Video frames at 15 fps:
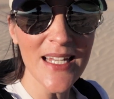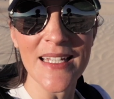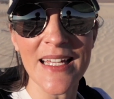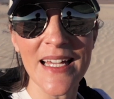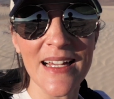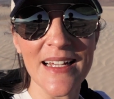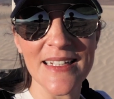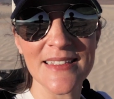
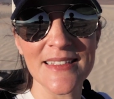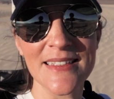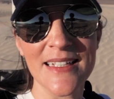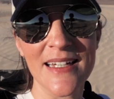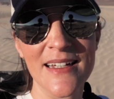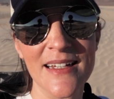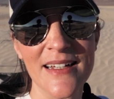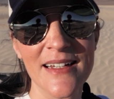yeah, it's
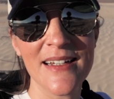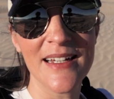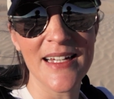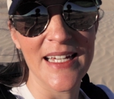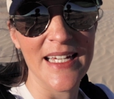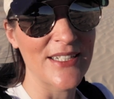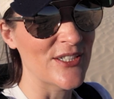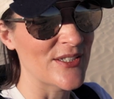uh,
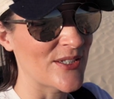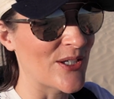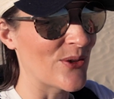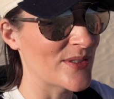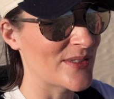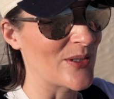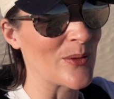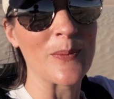it just
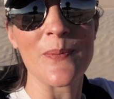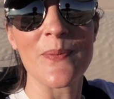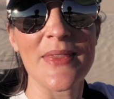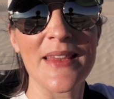goes some